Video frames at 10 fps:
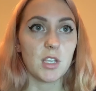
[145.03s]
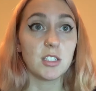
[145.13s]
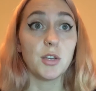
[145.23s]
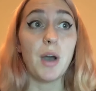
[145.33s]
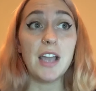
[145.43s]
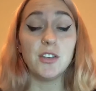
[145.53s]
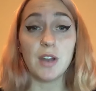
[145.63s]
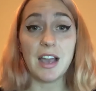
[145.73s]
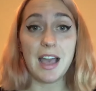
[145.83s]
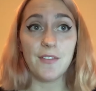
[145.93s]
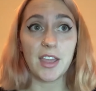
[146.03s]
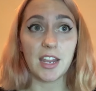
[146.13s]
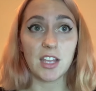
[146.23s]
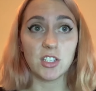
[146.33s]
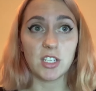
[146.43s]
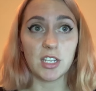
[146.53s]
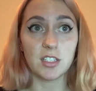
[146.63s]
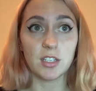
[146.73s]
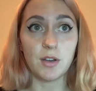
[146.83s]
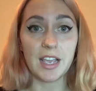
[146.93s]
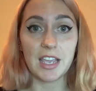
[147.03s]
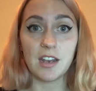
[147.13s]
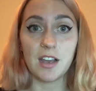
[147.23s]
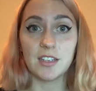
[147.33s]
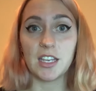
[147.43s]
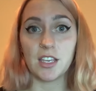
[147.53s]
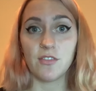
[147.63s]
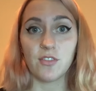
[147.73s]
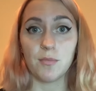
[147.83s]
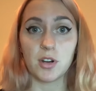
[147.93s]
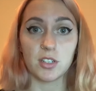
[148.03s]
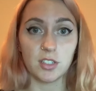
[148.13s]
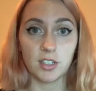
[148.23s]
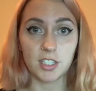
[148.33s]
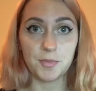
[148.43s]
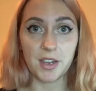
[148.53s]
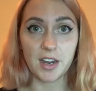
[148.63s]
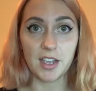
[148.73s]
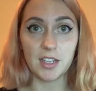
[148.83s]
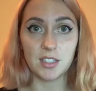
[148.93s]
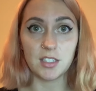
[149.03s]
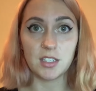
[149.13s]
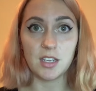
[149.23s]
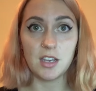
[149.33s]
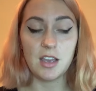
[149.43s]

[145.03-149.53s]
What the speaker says: So I do not have ADHD, so I cannot tell you from personal experience